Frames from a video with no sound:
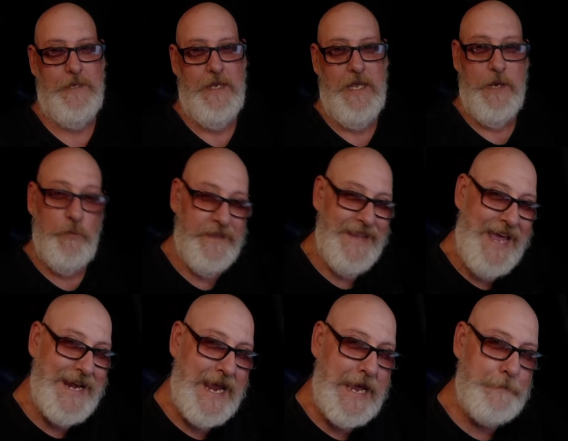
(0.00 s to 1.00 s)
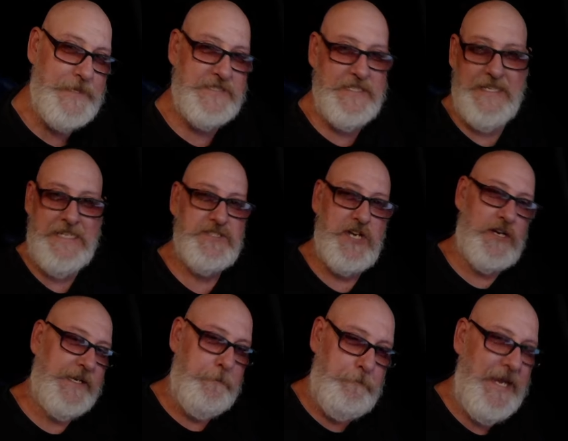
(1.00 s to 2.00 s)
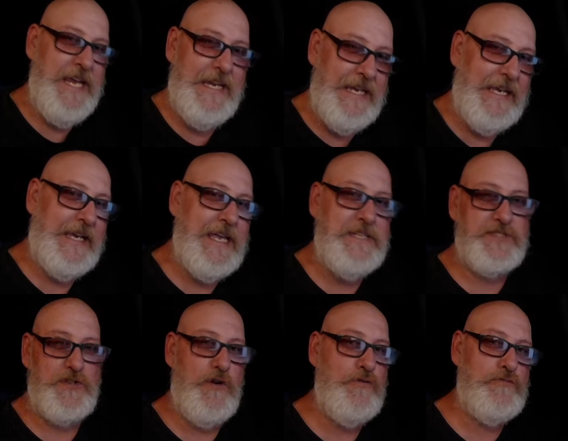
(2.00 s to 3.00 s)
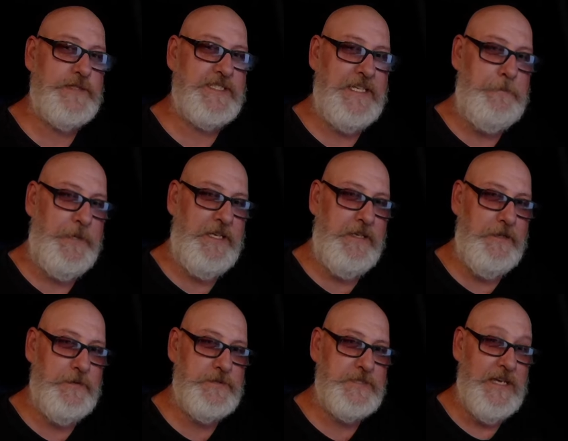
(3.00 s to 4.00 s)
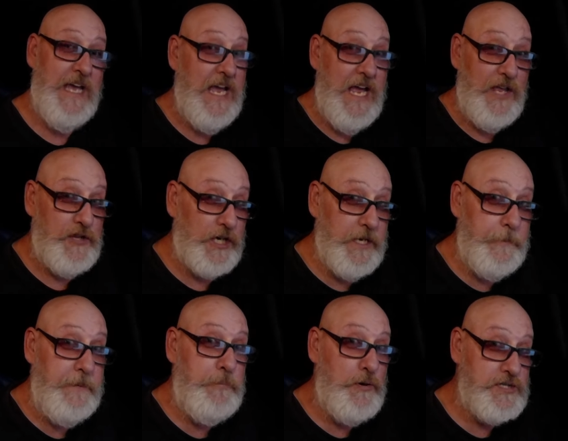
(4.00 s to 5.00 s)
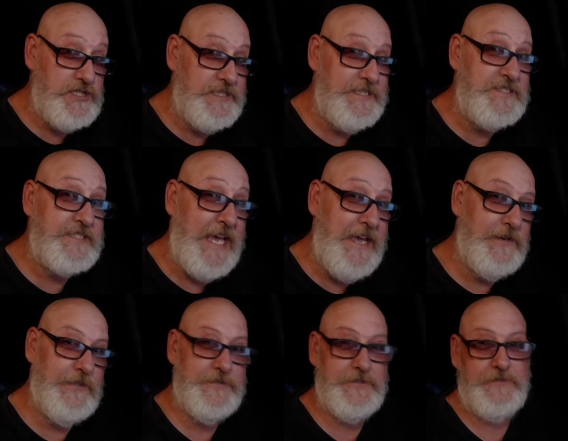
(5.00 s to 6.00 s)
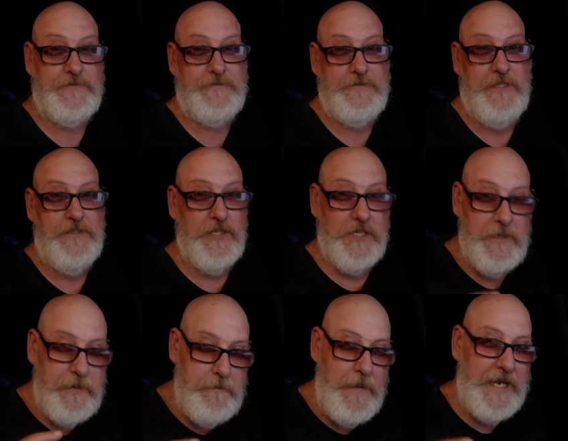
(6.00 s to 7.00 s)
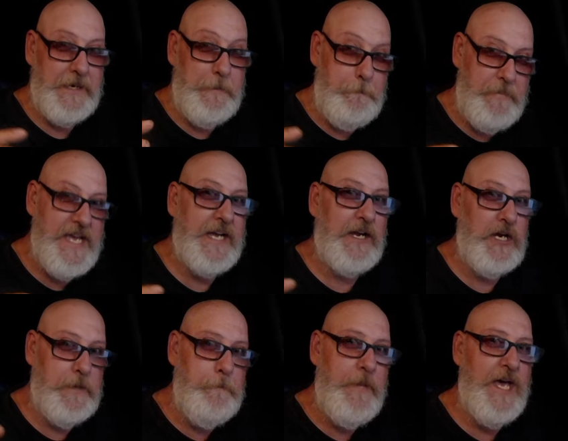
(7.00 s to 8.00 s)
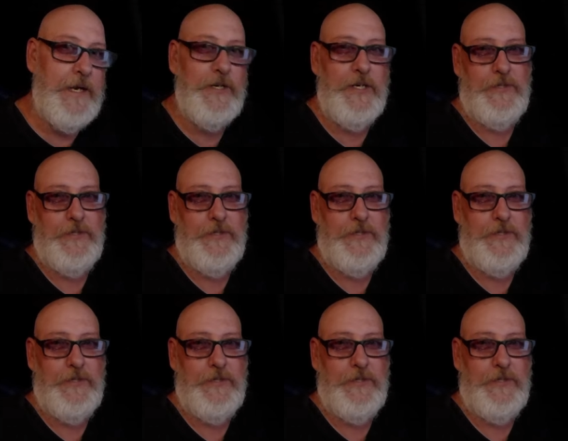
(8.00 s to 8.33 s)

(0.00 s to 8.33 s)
And when that happens and they start competing against their own CPUs, they're going to be pushing the scales. They're going to be making them bigger and better.